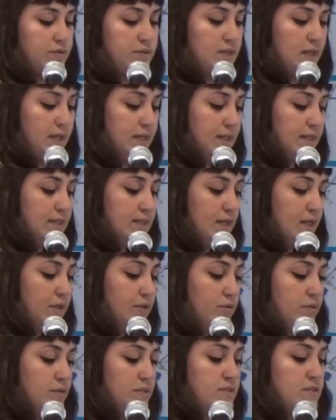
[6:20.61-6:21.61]
saying that
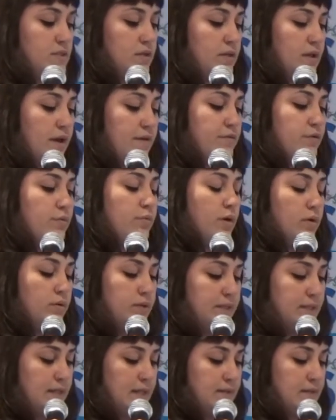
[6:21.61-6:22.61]
NATO does not have a role
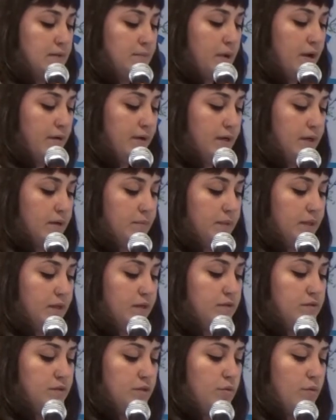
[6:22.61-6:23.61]
in Latin America
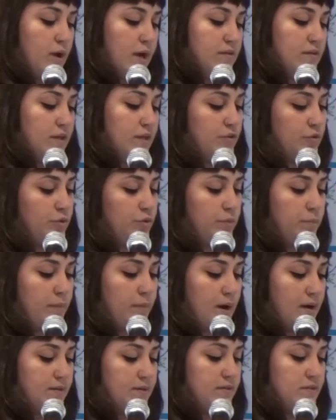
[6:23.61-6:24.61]
because the US has good
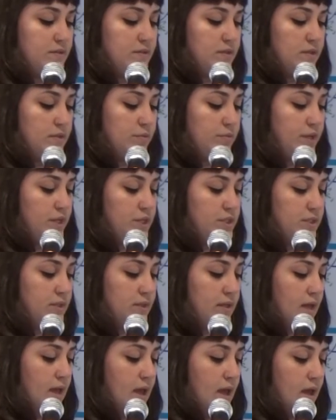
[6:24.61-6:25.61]
partners in the region
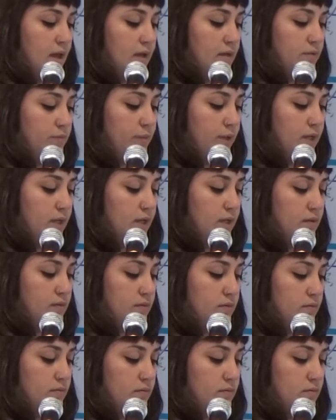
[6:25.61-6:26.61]
and they
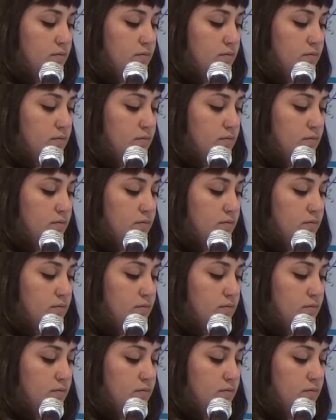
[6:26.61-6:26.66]
can